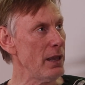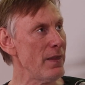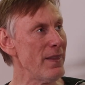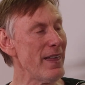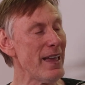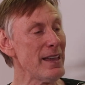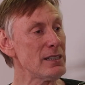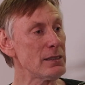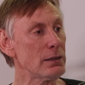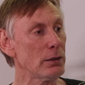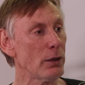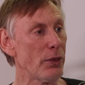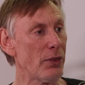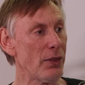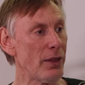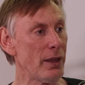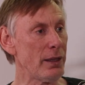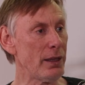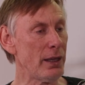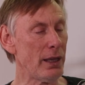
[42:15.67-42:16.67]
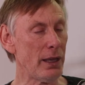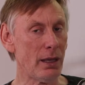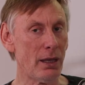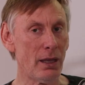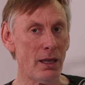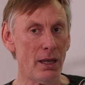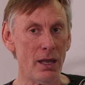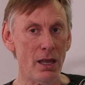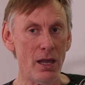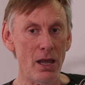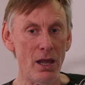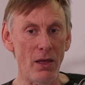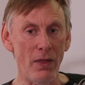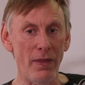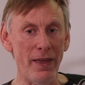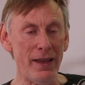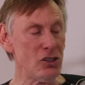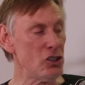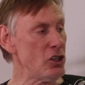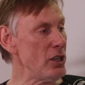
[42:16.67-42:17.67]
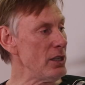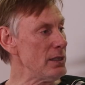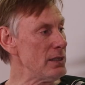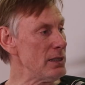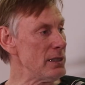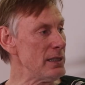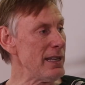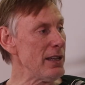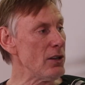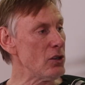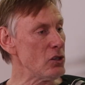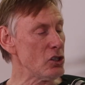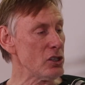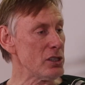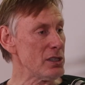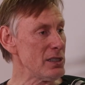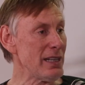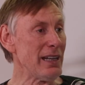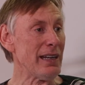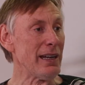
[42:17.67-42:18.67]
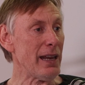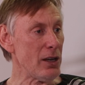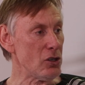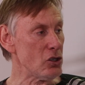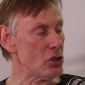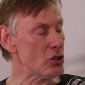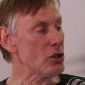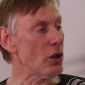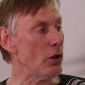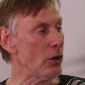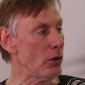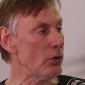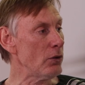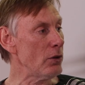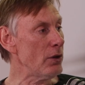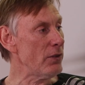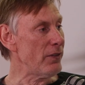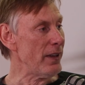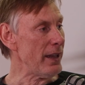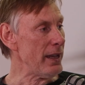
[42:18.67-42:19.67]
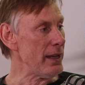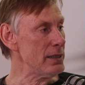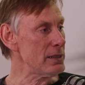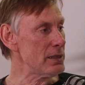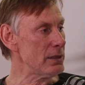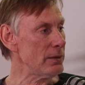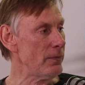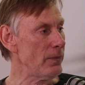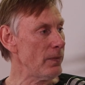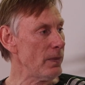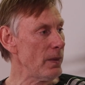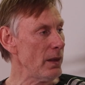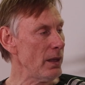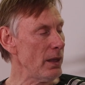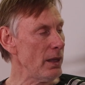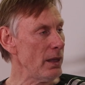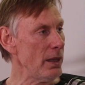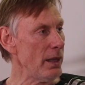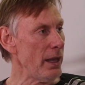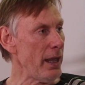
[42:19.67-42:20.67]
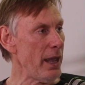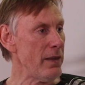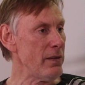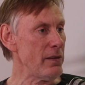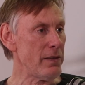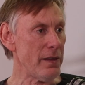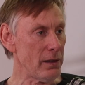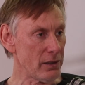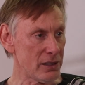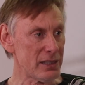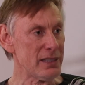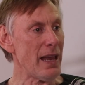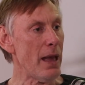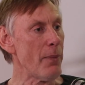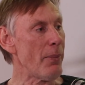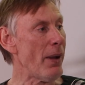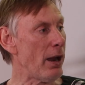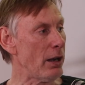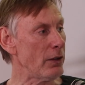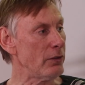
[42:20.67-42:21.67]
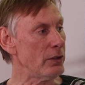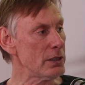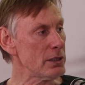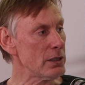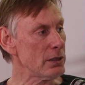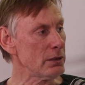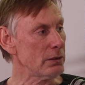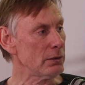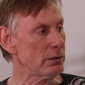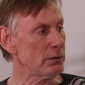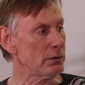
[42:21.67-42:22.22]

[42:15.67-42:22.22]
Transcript: They're still thinking that Gen Z are just teenagers going through a phase and that they'll snap out of it.